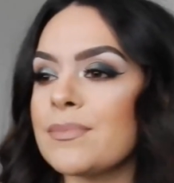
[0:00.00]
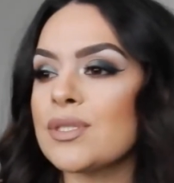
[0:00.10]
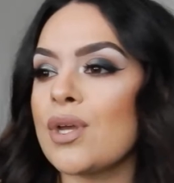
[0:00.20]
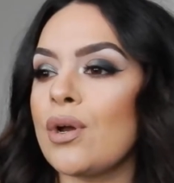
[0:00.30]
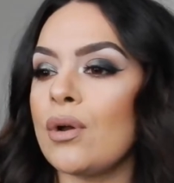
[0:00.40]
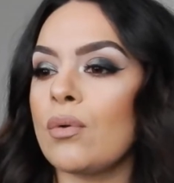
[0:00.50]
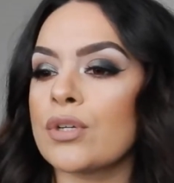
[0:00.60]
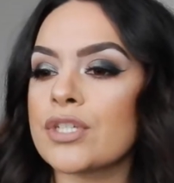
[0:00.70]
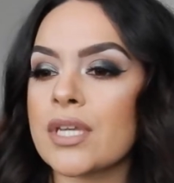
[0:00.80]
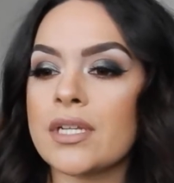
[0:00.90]
So
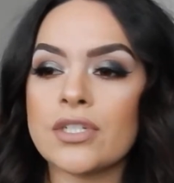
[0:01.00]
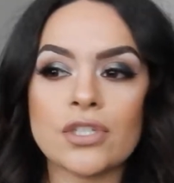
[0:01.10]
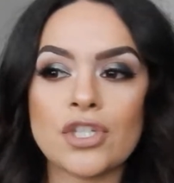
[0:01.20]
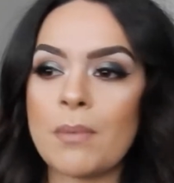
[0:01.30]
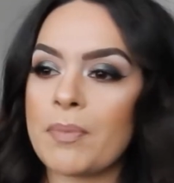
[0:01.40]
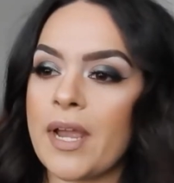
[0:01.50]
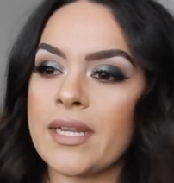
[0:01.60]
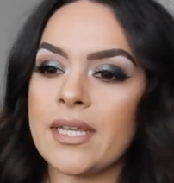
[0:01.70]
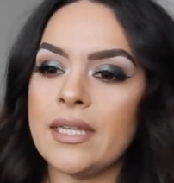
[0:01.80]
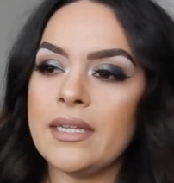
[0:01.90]
we're just gonna jump right
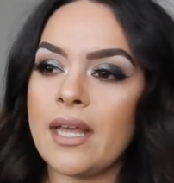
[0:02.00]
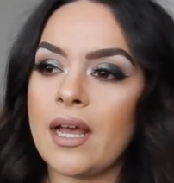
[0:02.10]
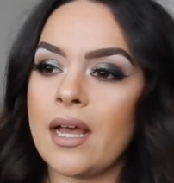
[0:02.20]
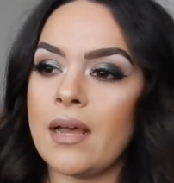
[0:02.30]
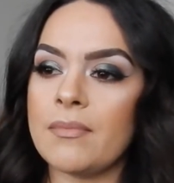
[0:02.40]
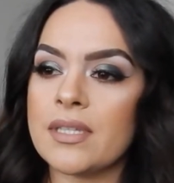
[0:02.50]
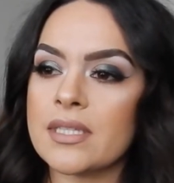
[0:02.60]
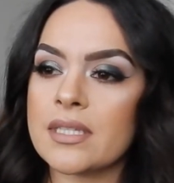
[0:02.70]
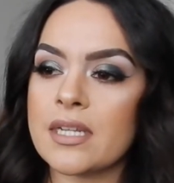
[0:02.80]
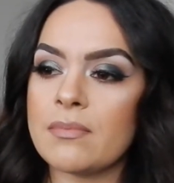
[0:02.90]
in. This
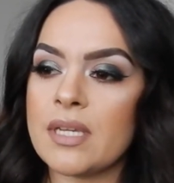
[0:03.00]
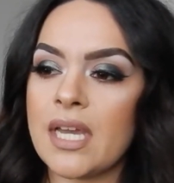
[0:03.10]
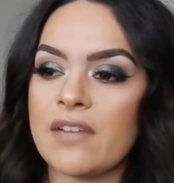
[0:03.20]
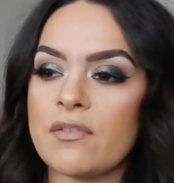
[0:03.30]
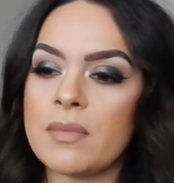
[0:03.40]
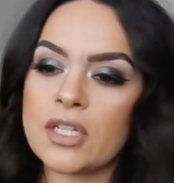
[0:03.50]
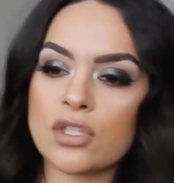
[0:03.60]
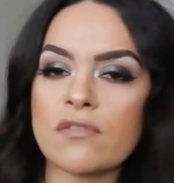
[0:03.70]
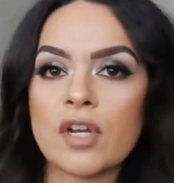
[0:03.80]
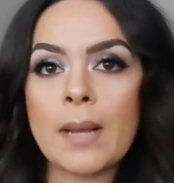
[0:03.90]
is gonna be kind of a
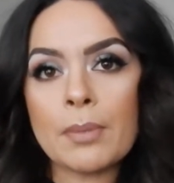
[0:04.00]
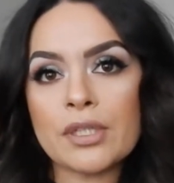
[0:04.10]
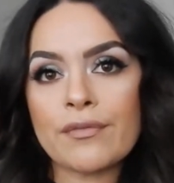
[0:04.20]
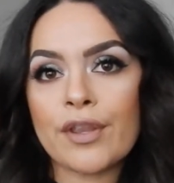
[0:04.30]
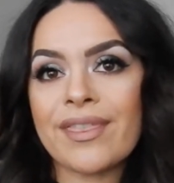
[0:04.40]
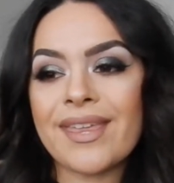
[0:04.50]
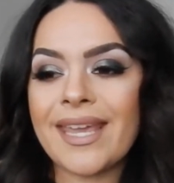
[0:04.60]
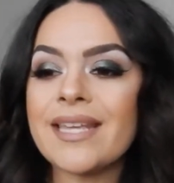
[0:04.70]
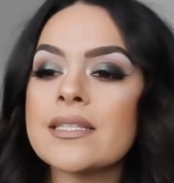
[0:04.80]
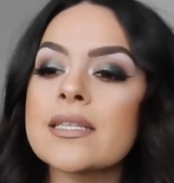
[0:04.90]
mixture of a couple different
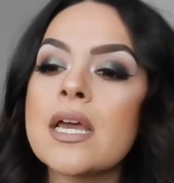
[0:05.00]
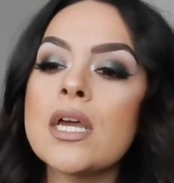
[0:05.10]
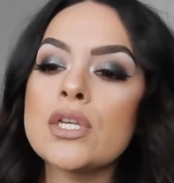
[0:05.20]
things.